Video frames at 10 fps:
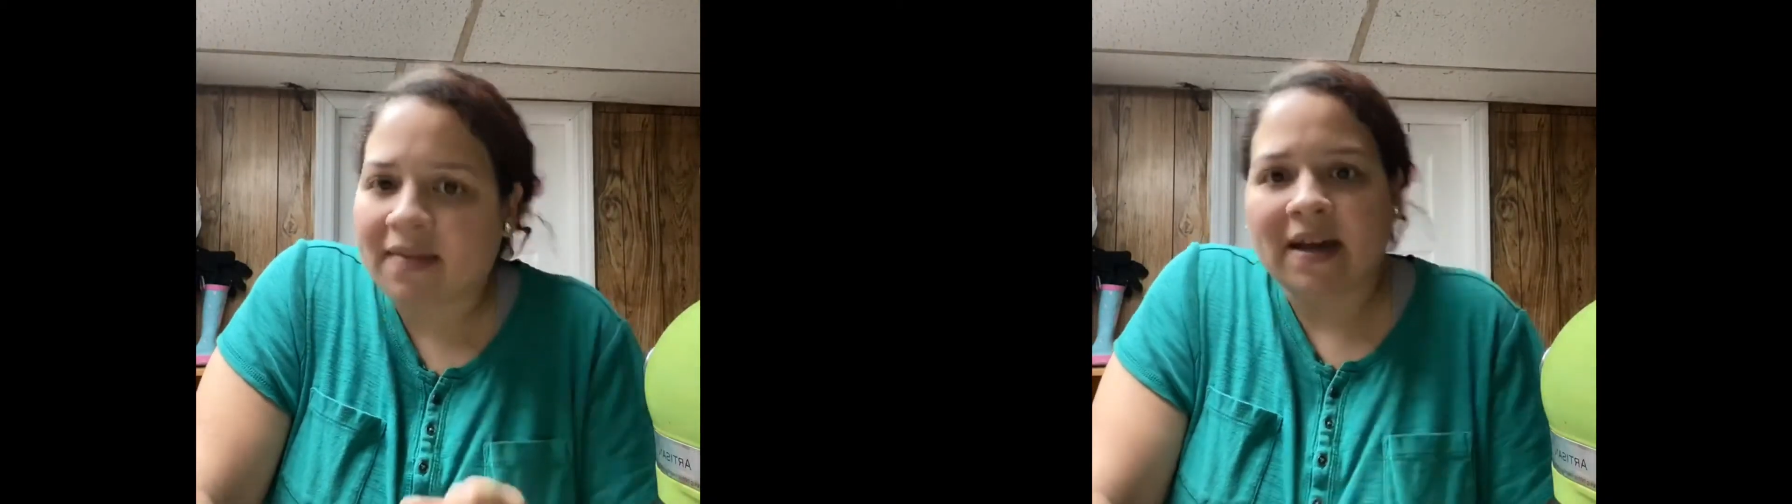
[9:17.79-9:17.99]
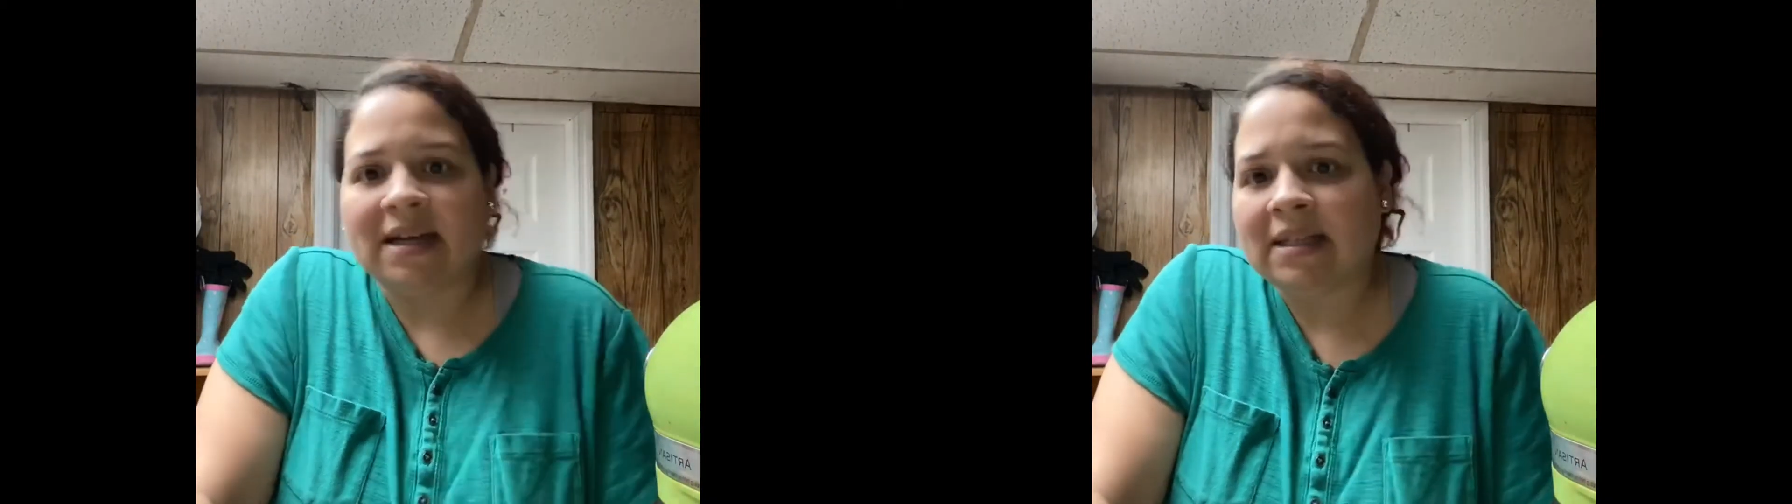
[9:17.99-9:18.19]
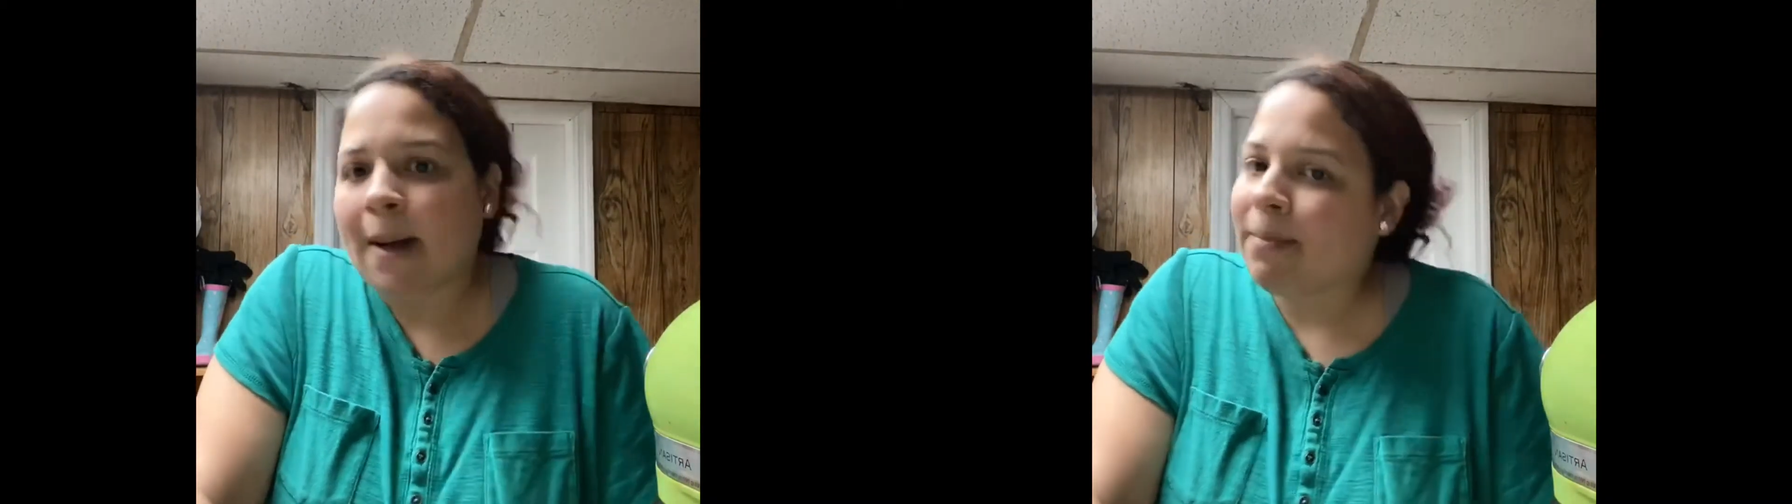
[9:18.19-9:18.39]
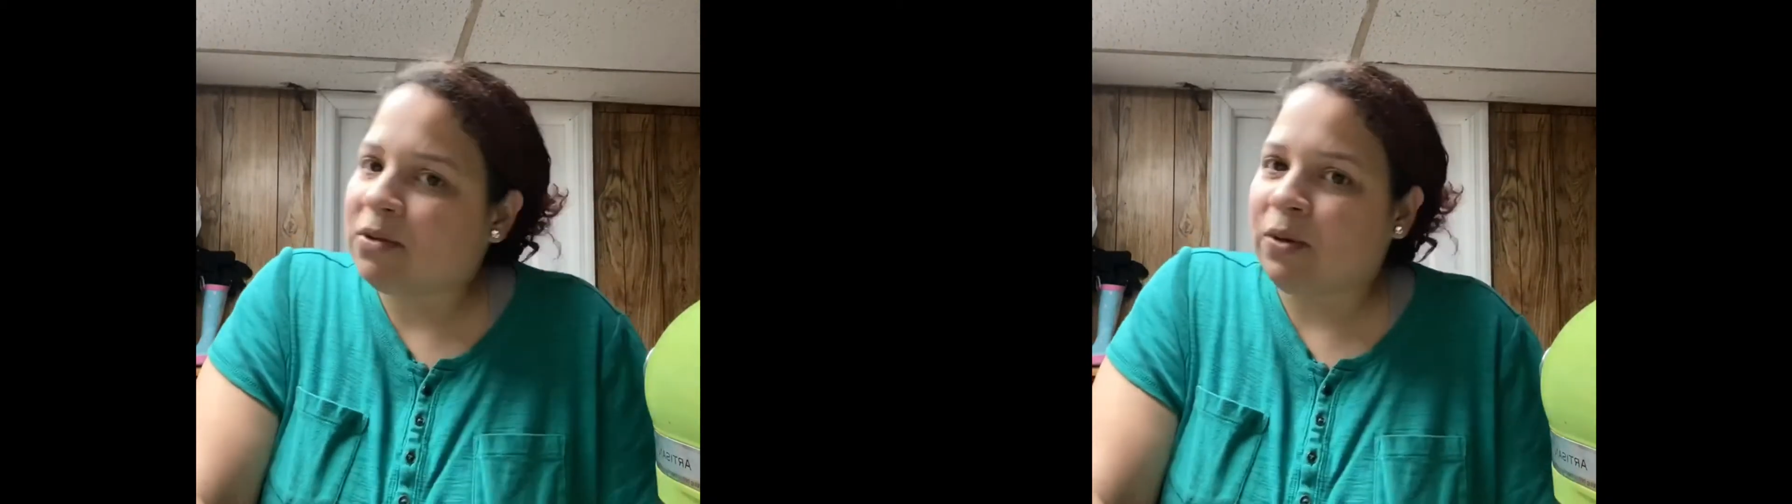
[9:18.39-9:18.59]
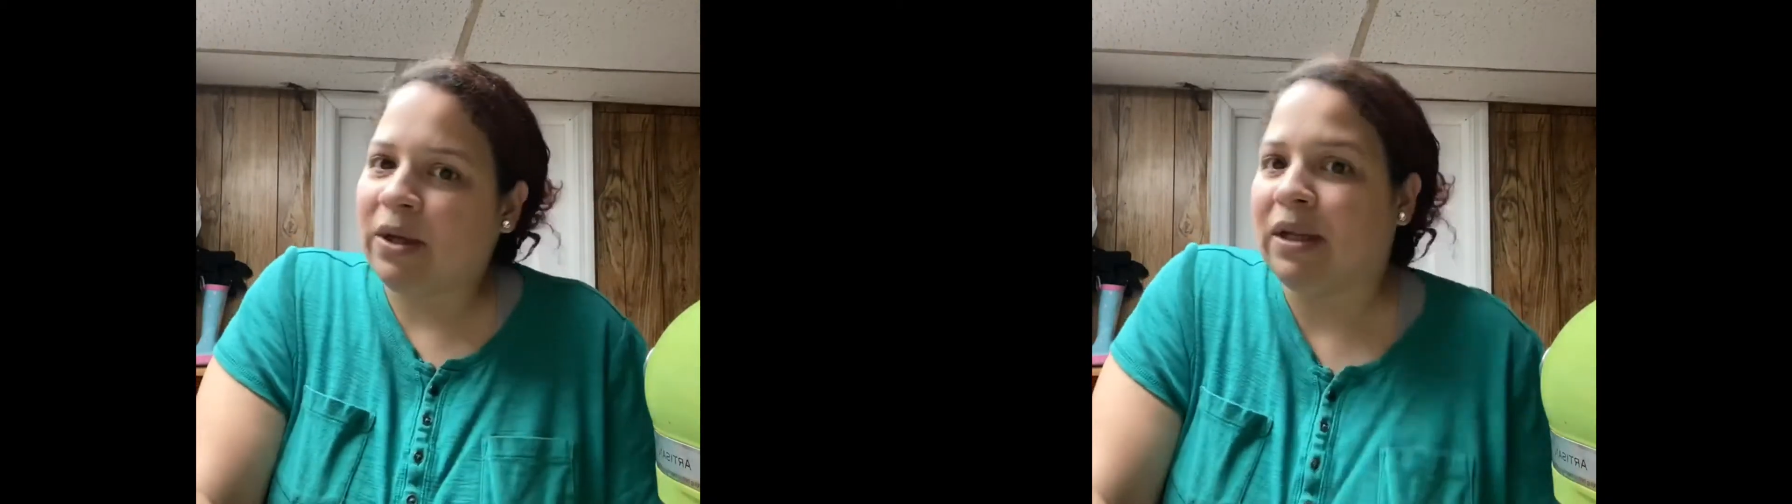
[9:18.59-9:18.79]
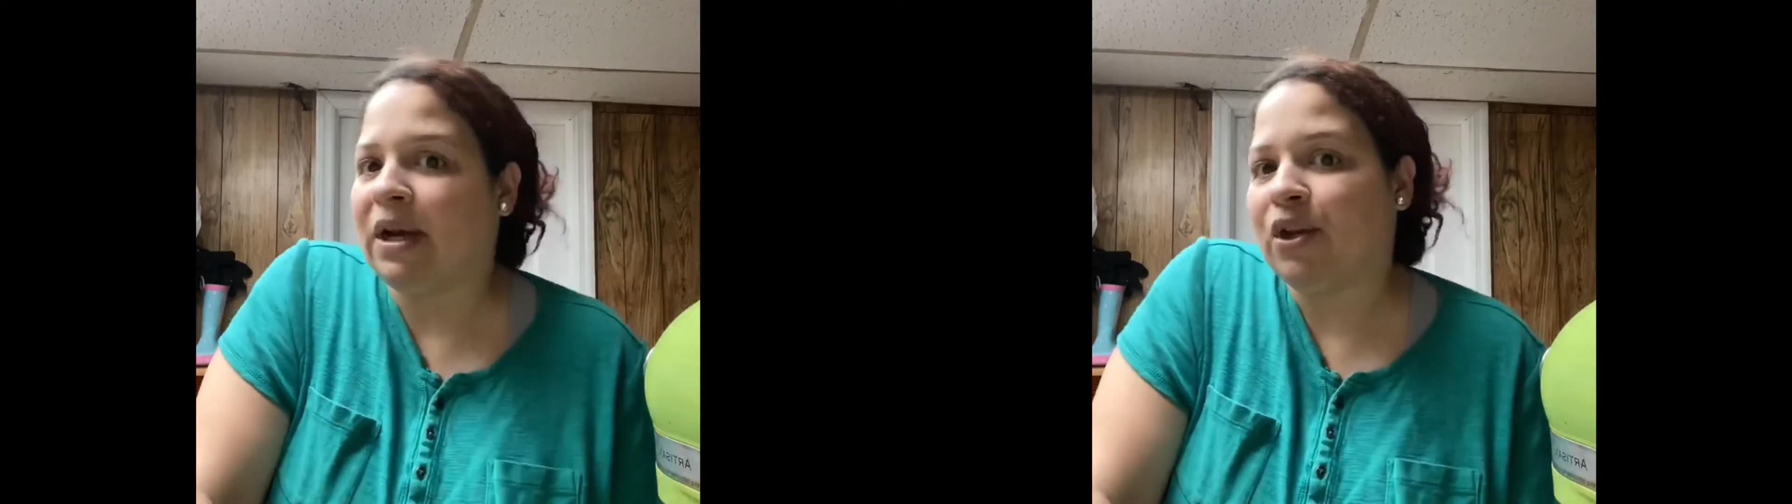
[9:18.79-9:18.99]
that's the opportunity that